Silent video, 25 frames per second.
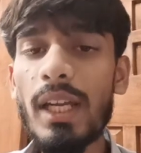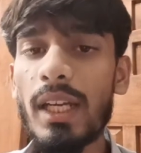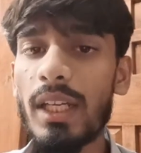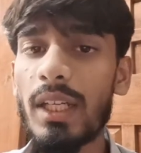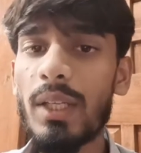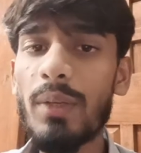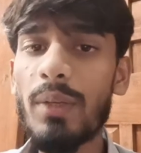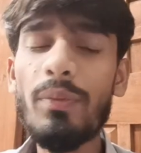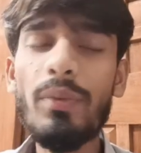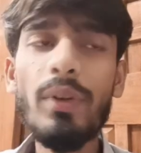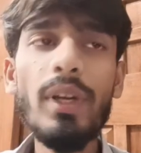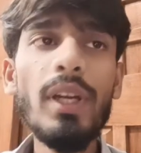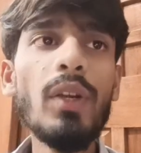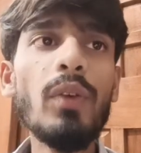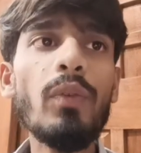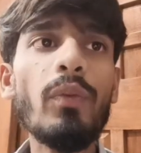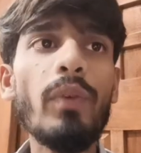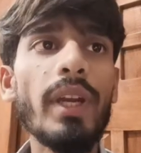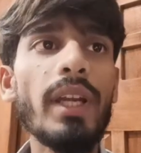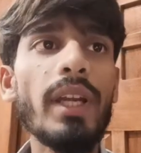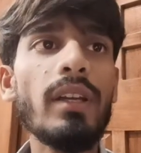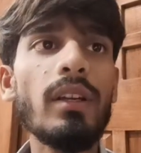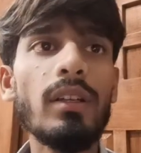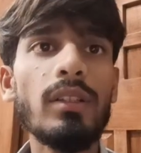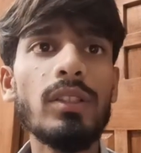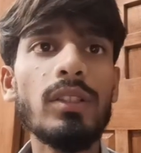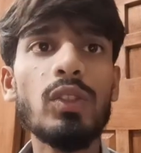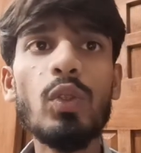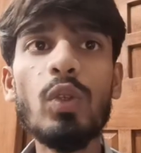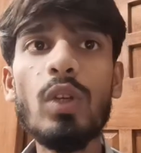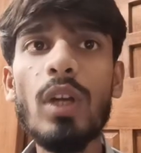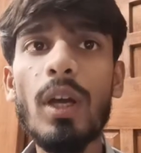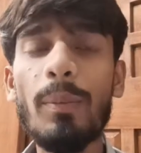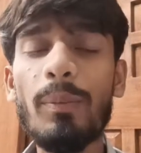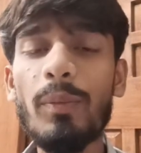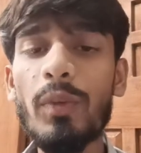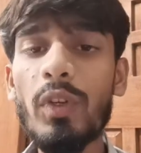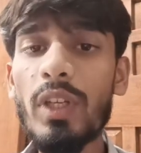different vendors to
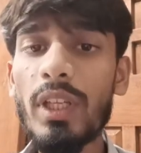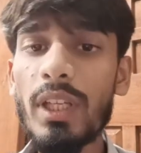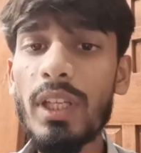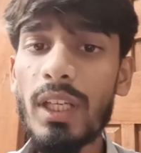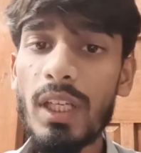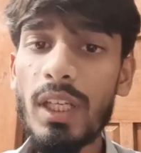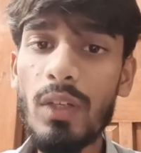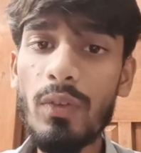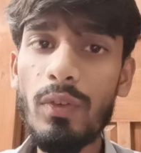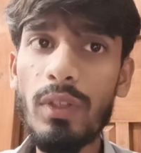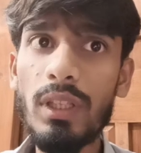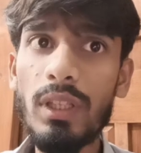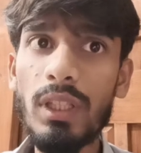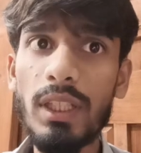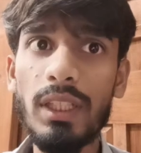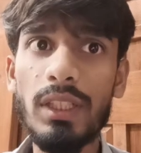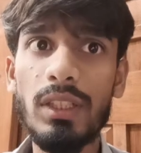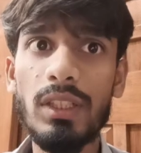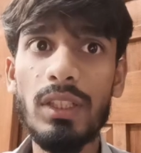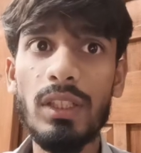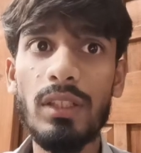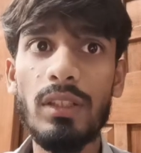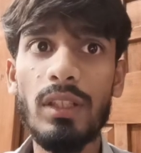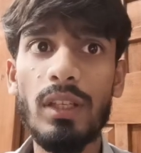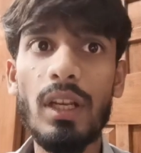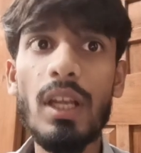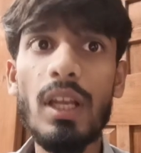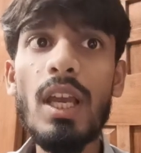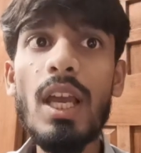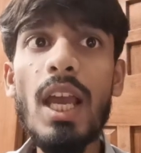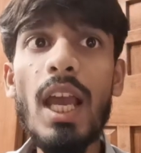communicate with each other,